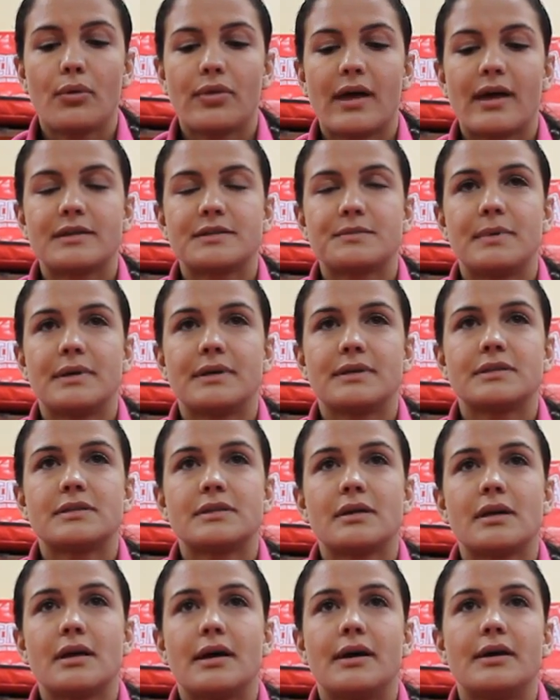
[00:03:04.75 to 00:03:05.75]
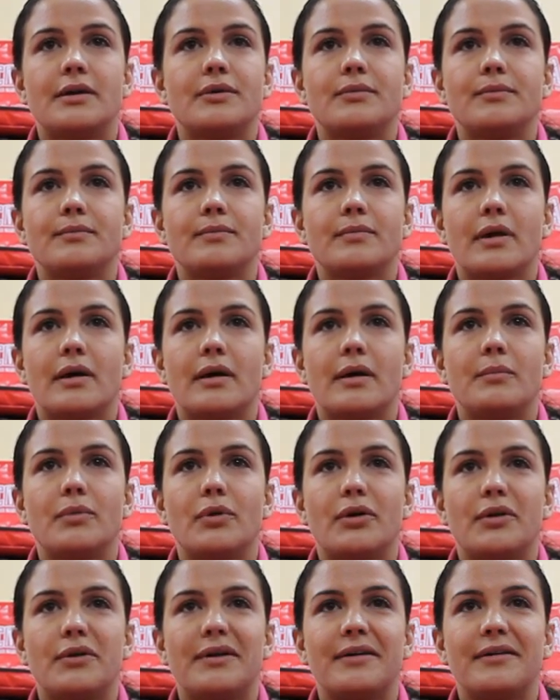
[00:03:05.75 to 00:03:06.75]
aspects. I'm
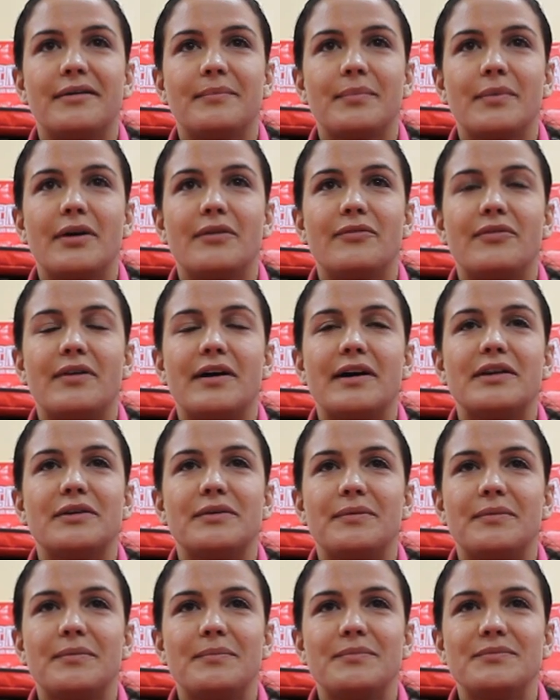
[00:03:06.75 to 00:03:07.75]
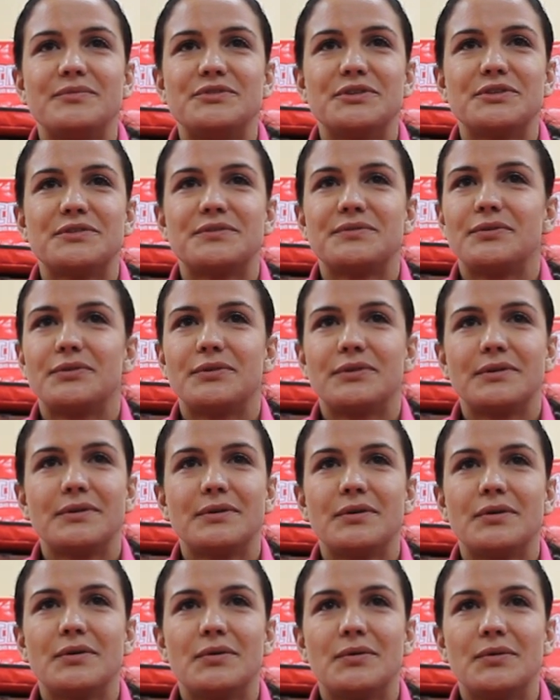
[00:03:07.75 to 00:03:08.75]
not a fighter just for
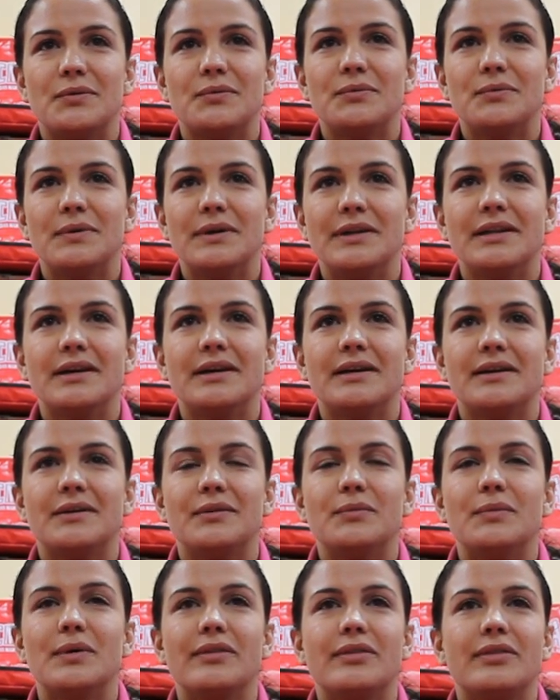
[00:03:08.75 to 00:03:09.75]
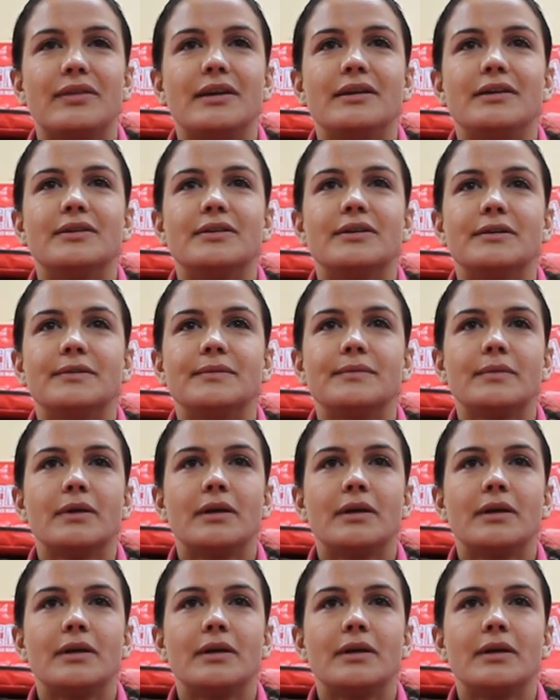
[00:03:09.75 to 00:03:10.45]
one thing, you know.